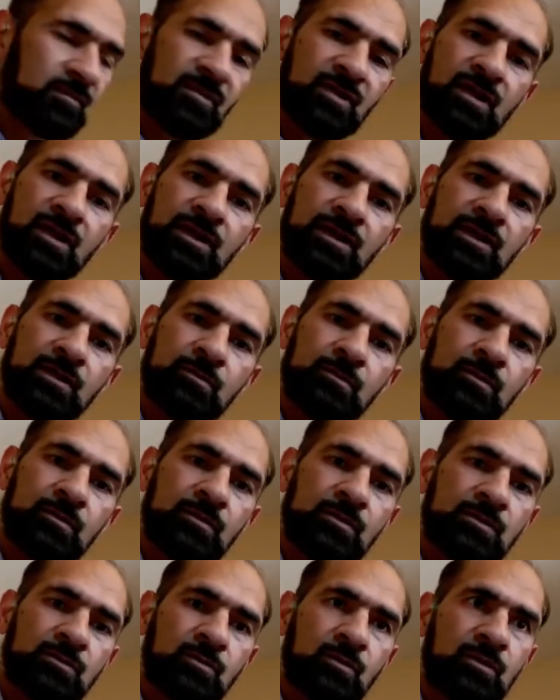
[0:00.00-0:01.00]
that
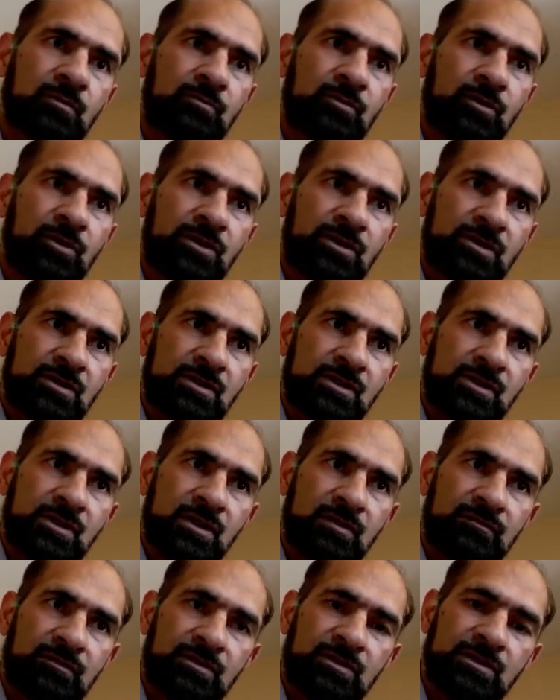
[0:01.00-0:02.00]
equals
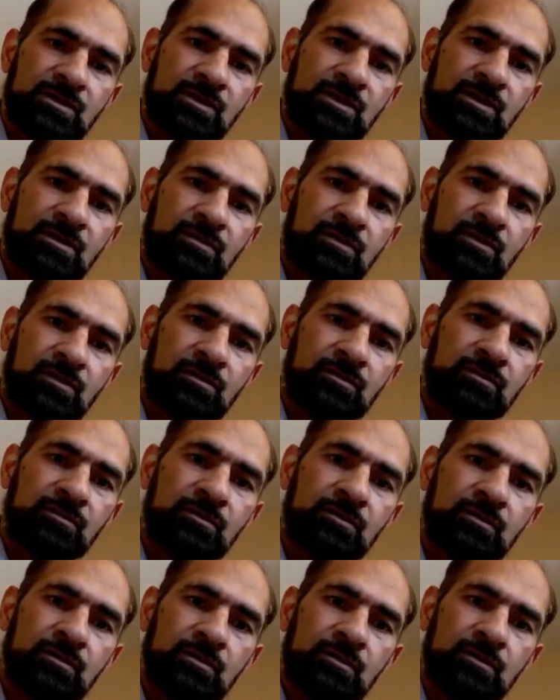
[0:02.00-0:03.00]
1.70
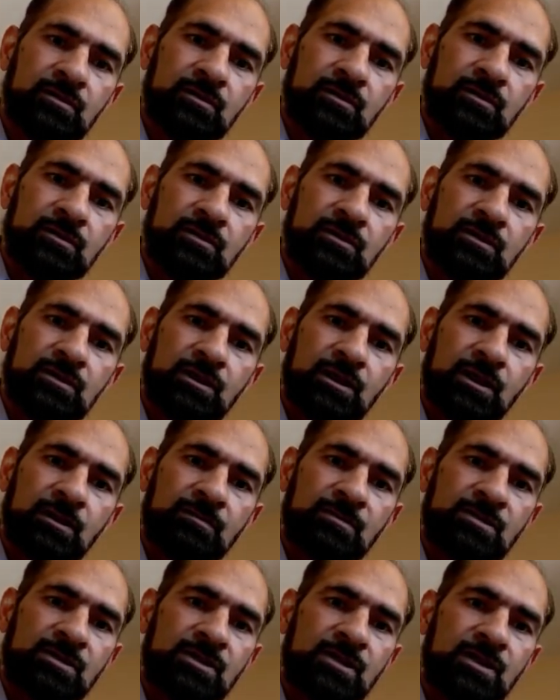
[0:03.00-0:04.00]

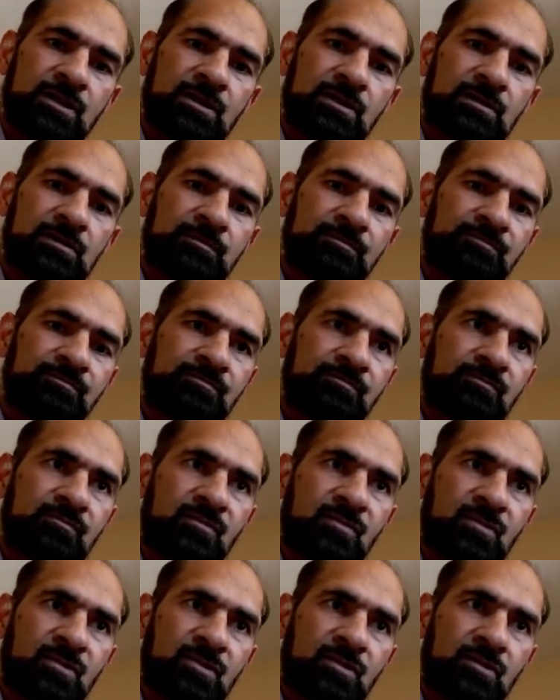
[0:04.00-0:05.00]
times 10
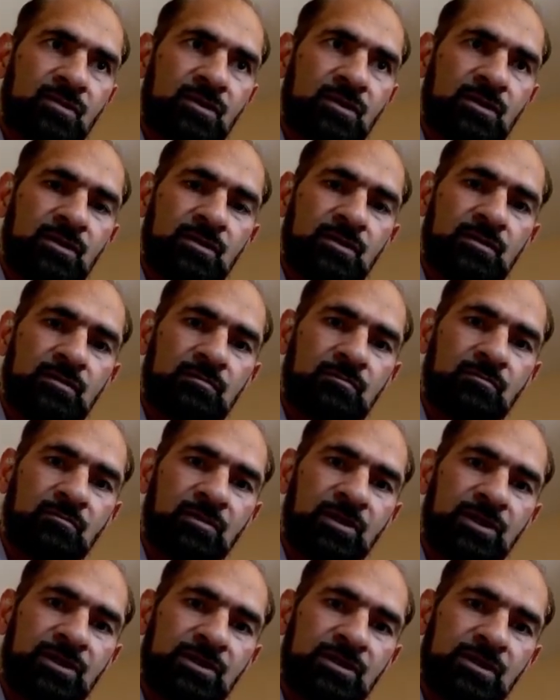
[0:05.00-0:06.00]
to the
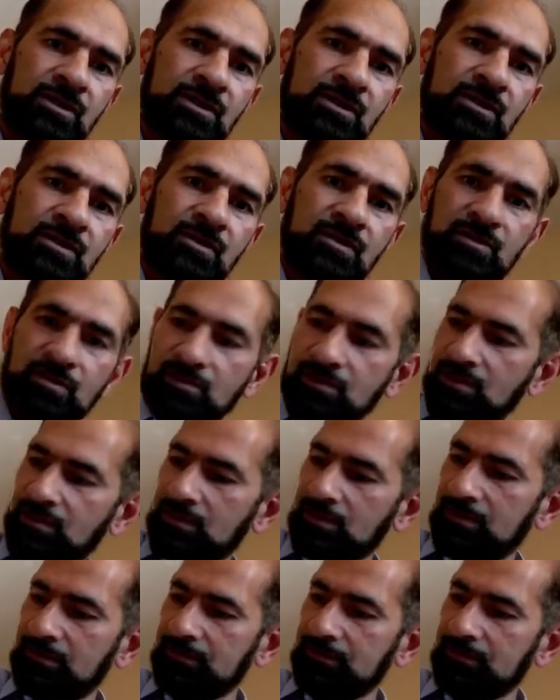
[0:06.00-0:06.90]
minus 3.